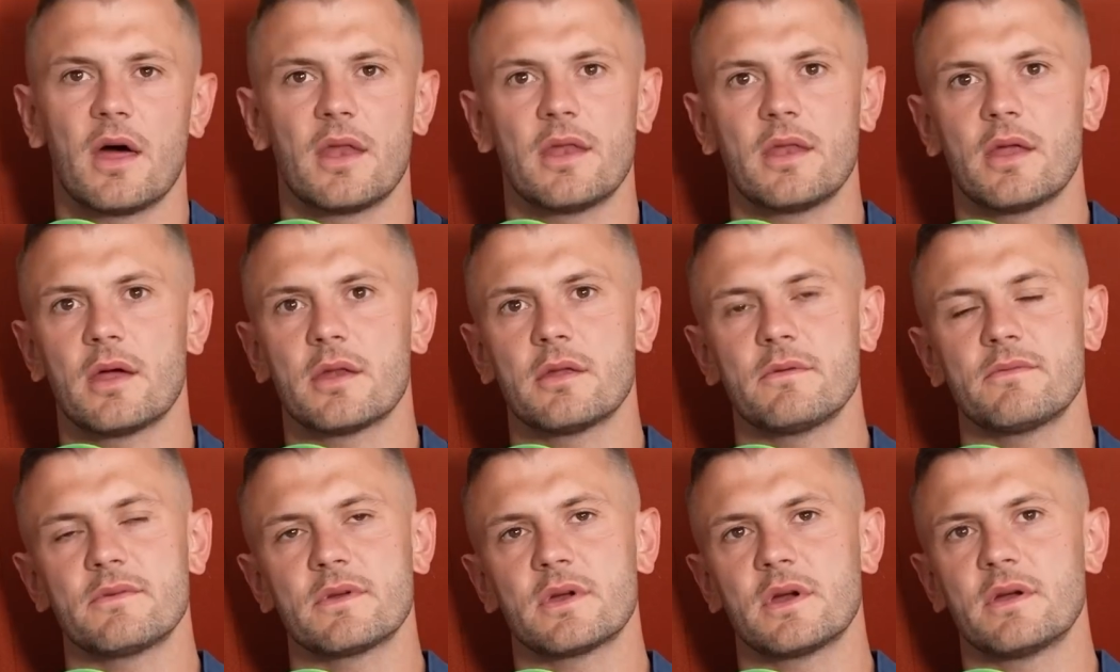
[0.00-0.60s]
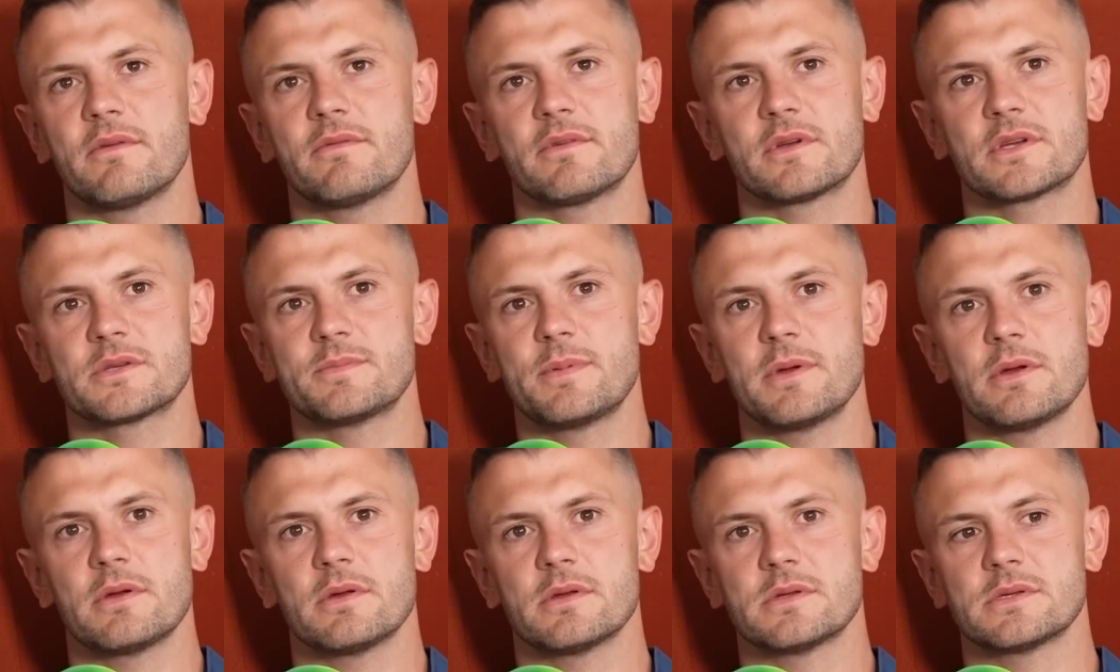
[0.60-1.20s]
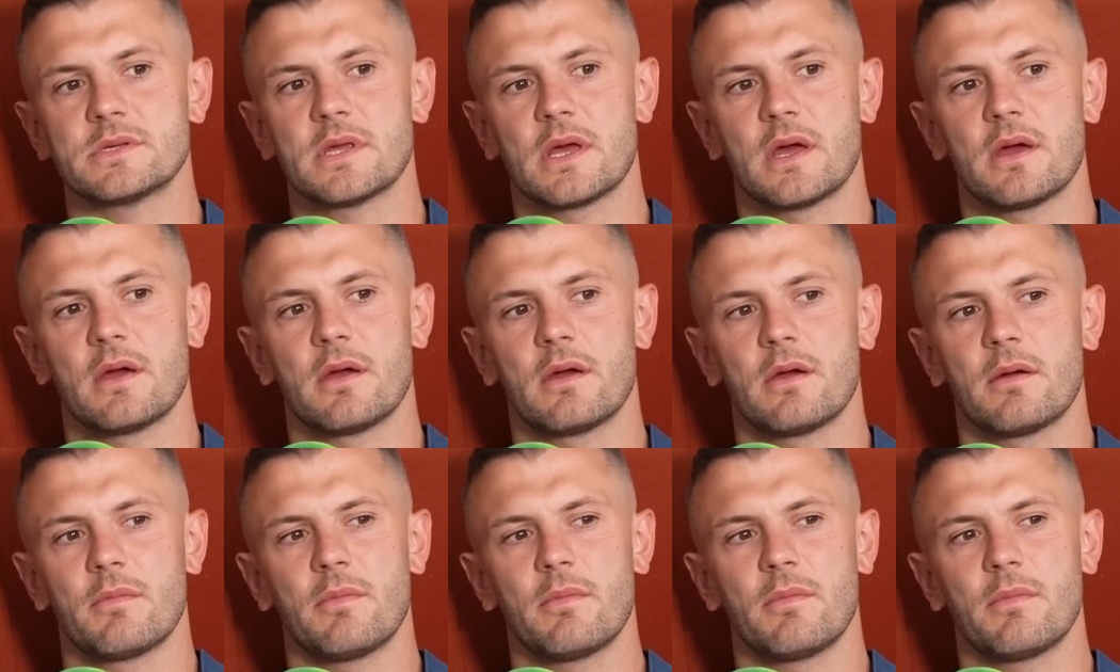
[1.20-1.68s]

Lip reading: don't think I ever experienced that.